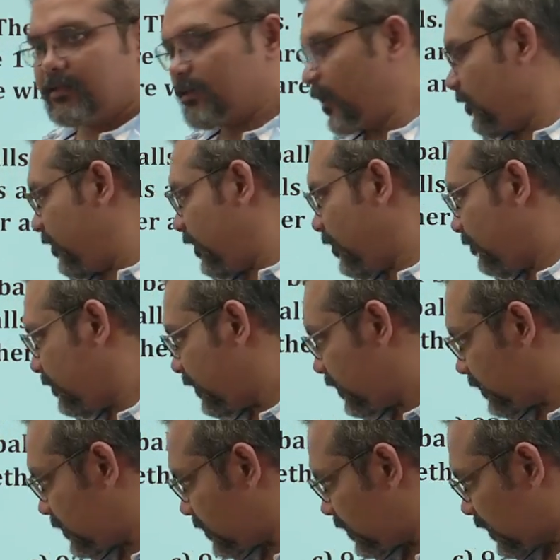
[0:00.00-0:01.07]
aware of
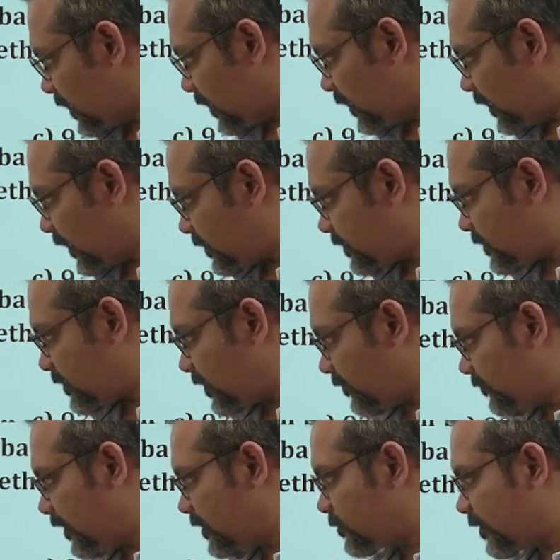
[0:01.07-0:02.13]
these, that's if
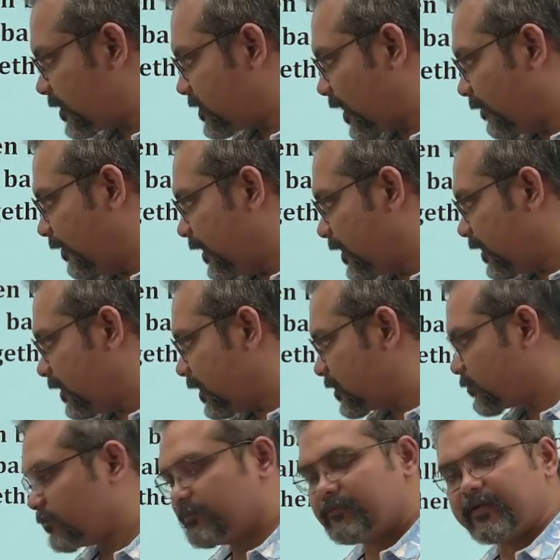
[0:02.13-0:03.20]
this were 70, this
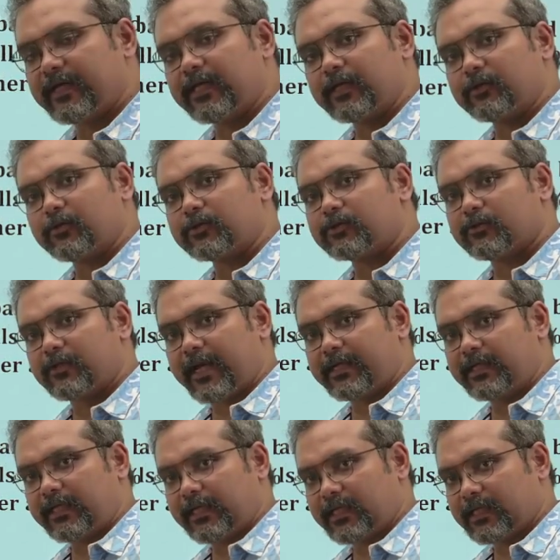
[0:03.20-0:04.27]
would be very close to
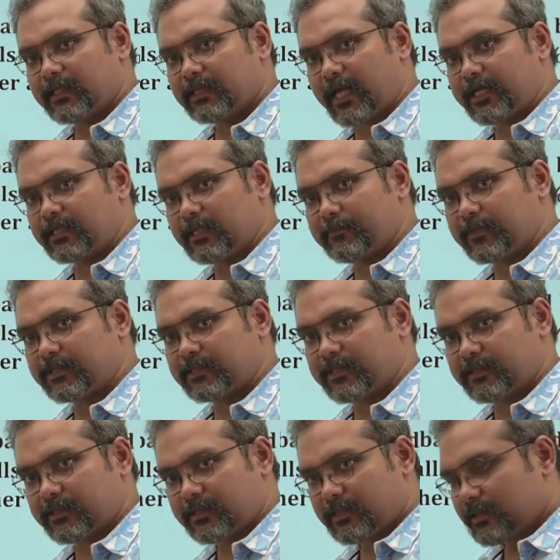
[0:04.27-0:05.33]
90.
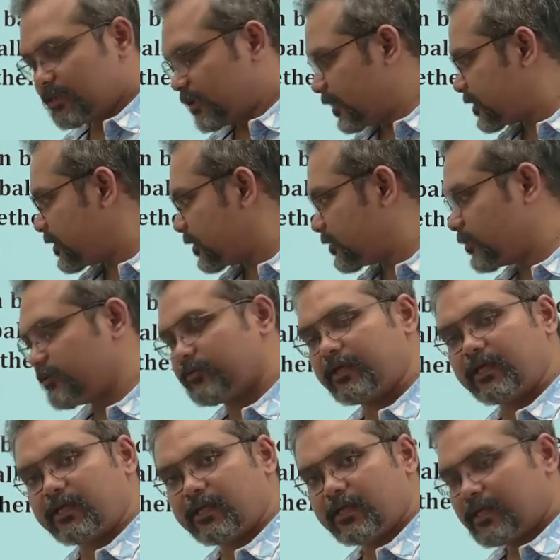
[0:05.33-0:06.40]
90% is
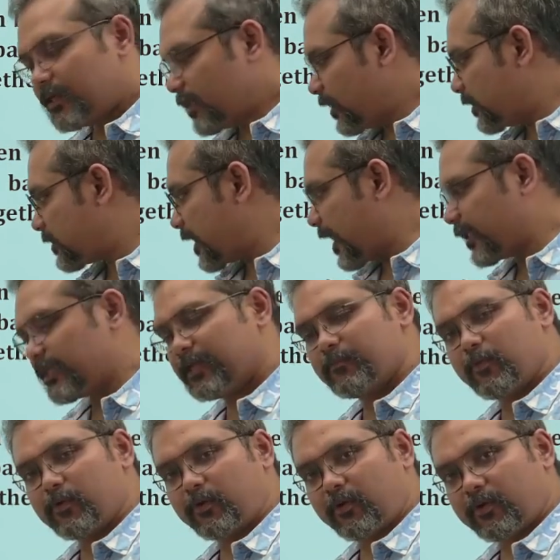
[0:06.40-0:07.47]
63. It's slightly
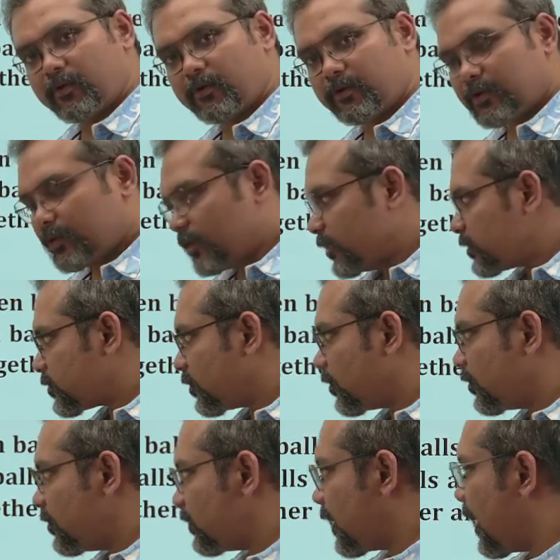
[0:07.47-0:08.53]
more.
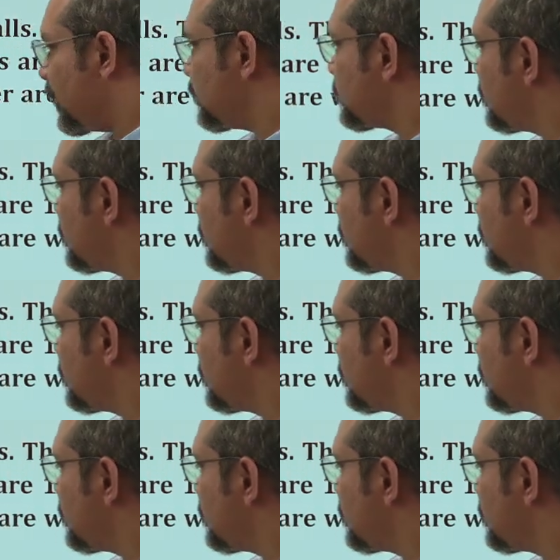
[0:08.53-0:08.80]
So answer